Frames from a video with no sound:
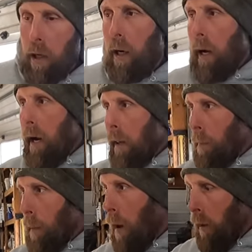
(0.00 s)
a chunk out of
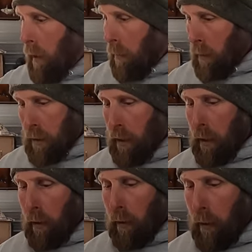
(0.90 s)
the barn that was
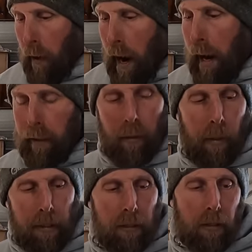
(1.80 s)
either cracked or
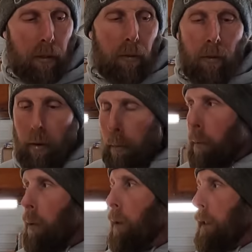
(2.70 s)
rusted through or
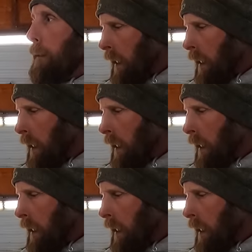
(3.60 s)
broke.